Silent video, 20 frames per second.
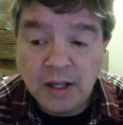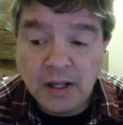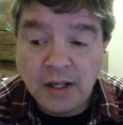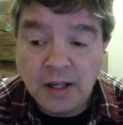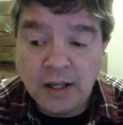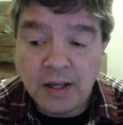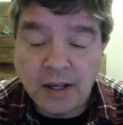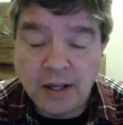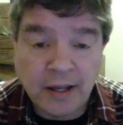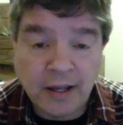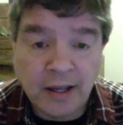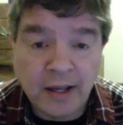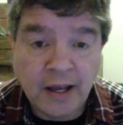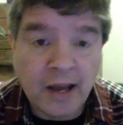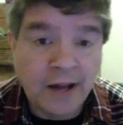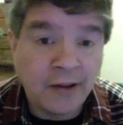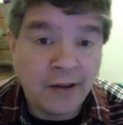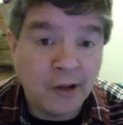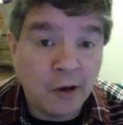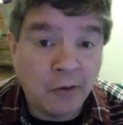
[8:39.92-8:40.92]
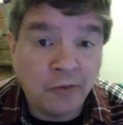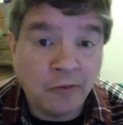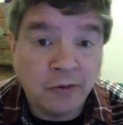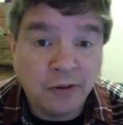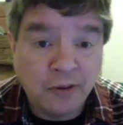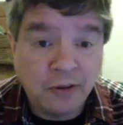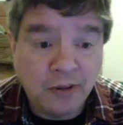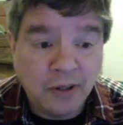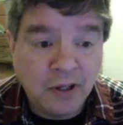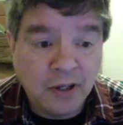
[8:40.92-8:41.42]
I don't.
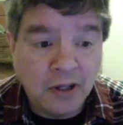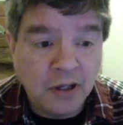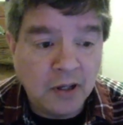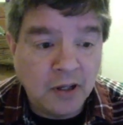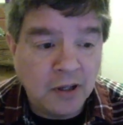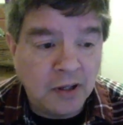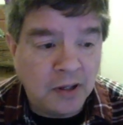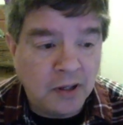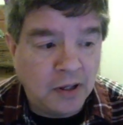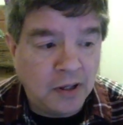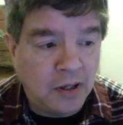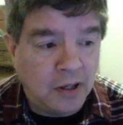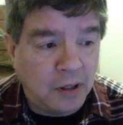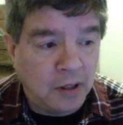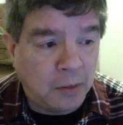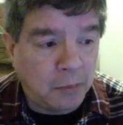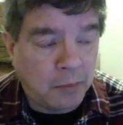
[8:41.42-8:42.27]
But